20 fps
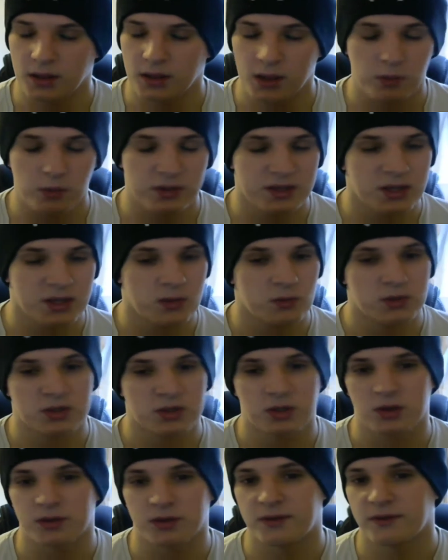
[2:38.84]
it was
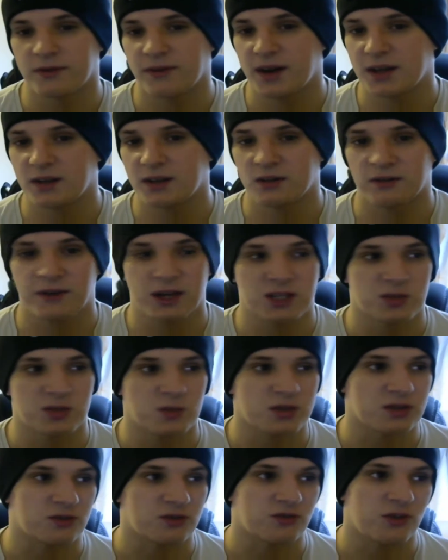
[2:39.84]
good. The fan interaction
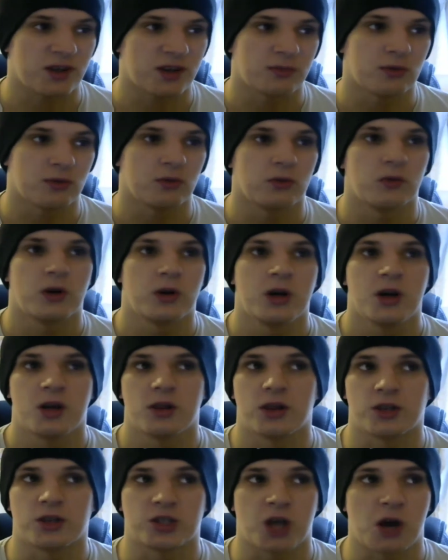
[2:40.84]
was incredible.
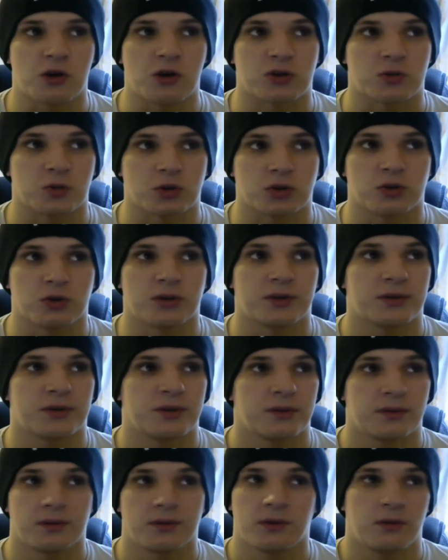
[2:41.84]
The jokes were good.
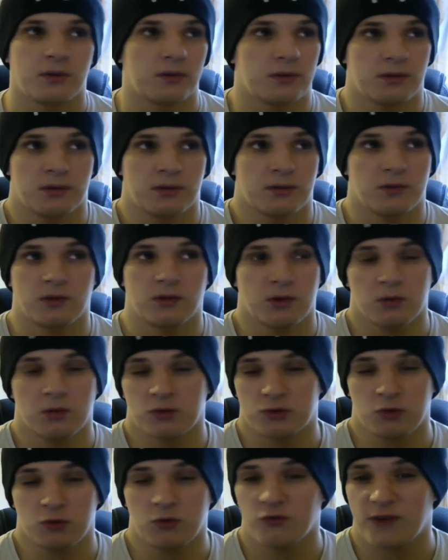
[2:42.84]
It
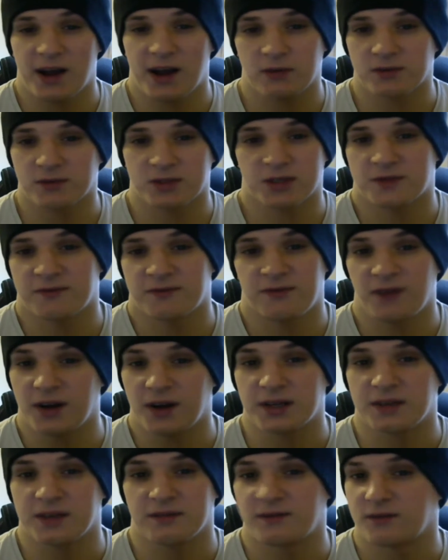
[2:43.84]
was all round just
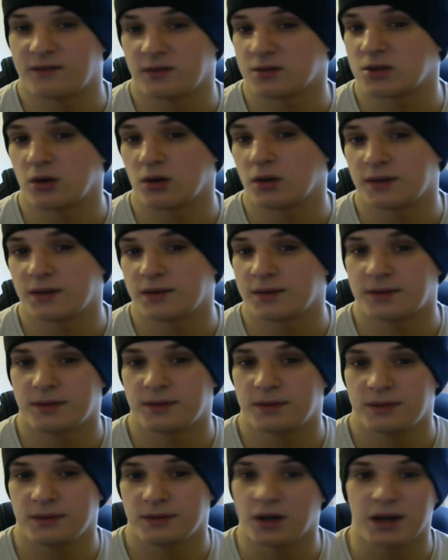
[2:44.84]
funny for a solid
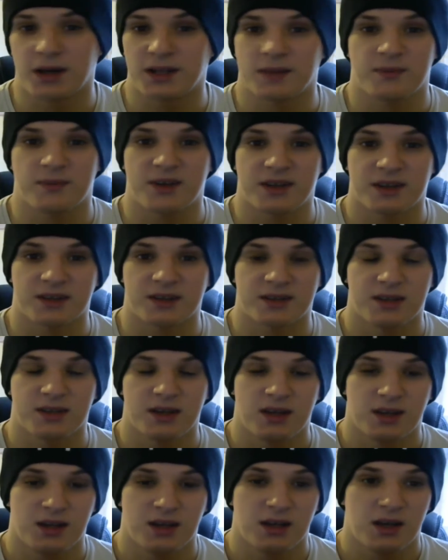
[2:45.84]
90 minutes,
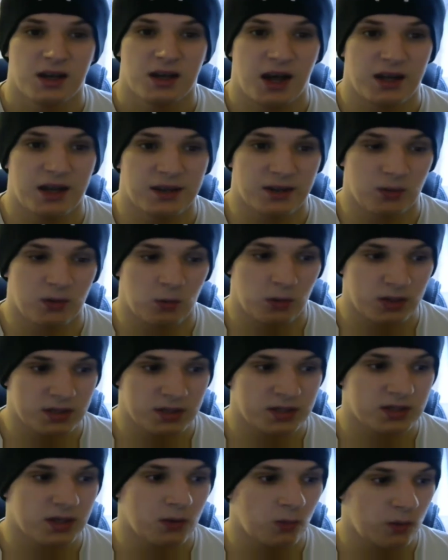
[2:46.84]
and it
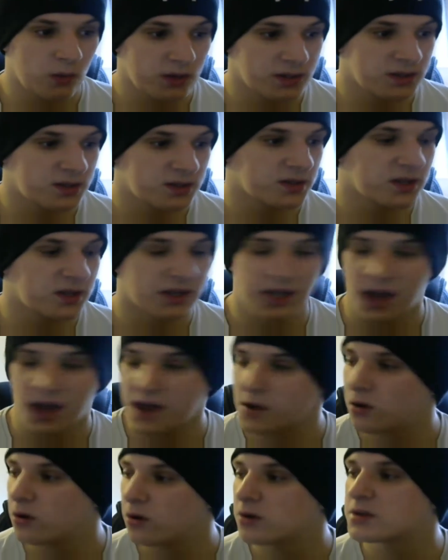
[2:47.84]
was the
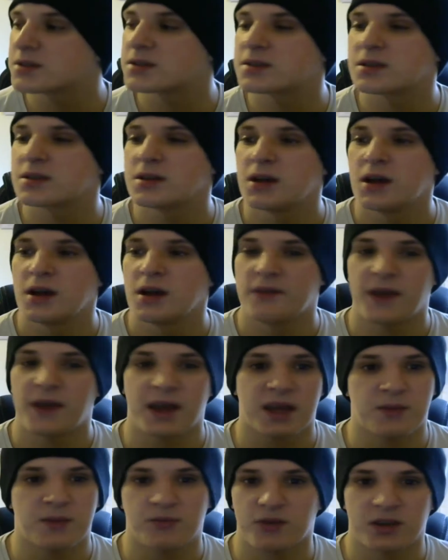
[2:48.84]
chaos
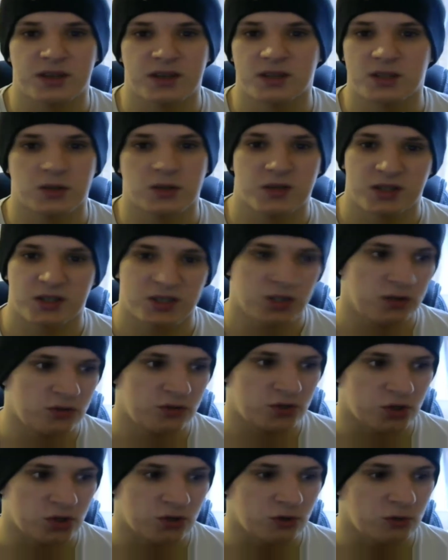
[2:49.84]
that he brings to his
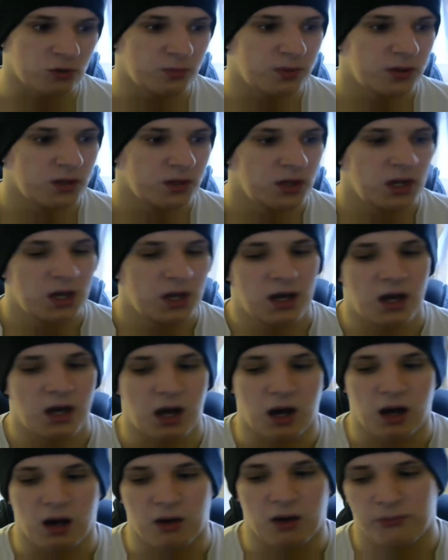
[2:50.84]
YouTube
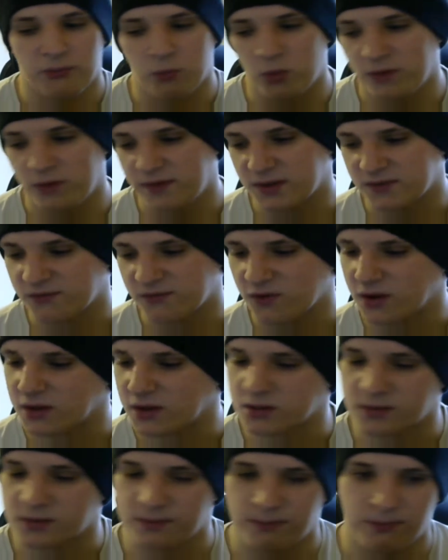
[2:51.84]
with his
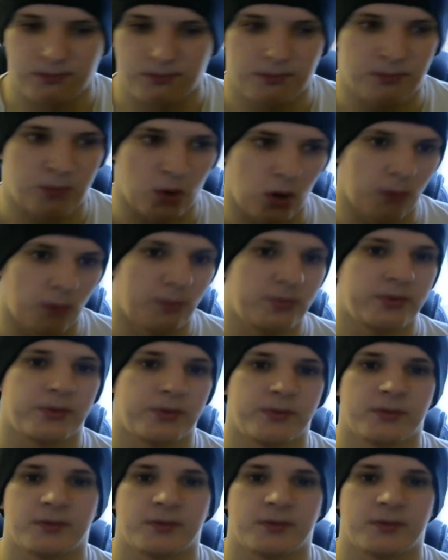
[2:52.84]
friends Bob,